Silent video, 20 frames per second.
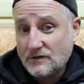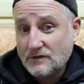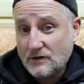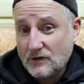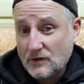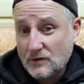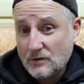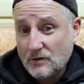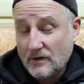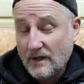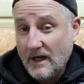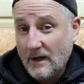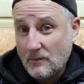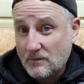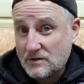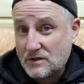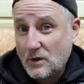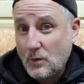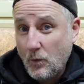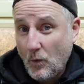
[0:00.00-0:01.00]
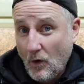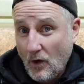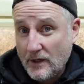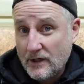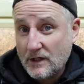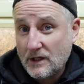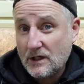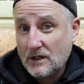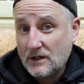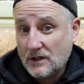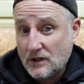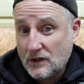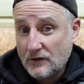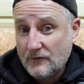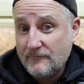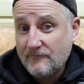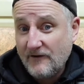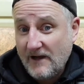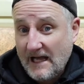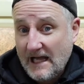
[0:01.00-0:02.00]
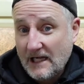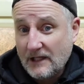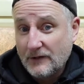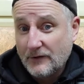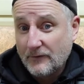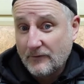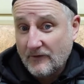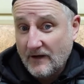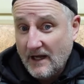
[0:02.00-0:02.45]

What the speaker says: I thought that was quite good value,